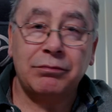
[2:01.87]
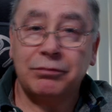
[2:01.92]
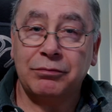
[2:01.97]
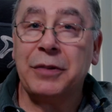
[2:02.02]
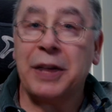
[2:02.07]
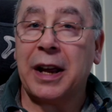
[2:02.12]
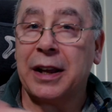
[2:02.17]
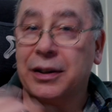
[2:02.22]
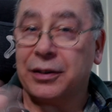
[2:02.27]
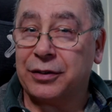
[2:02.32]

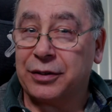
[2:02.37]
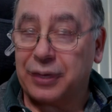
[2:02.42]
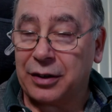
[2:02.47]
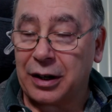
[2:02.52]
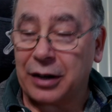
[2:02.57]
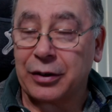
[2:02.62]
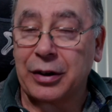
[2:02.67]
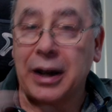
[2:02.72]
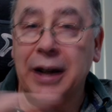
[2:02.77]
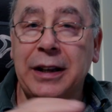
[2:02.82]
that is
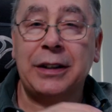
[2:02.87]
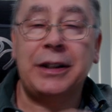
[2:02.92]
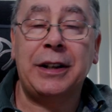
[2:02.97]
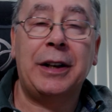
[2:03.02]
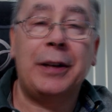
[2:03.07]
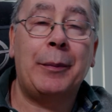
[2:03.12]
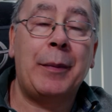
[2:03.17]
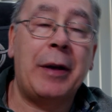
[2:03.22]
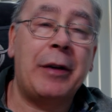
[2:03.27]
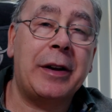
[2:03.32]
located
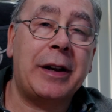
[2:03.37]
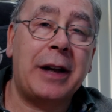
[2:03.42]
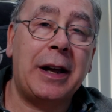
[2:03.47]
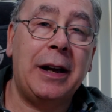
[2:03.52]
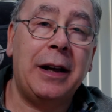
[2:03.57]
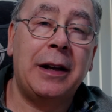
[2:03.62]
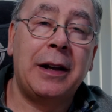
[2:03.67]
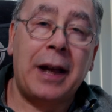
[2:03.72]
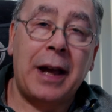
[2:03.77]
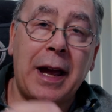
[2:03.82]
in
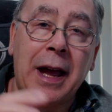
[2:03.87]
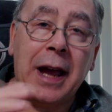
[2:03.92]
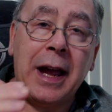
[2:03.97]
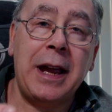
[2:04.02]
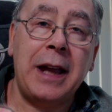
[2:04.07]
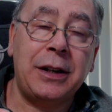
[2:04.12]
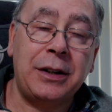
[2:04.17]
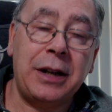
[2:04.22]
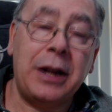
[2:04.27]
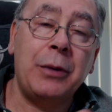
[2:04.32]
America,
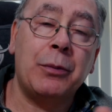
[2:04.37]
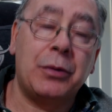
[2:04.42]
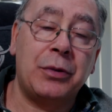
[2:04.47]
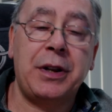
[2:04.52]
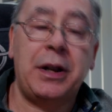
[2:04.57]
and it will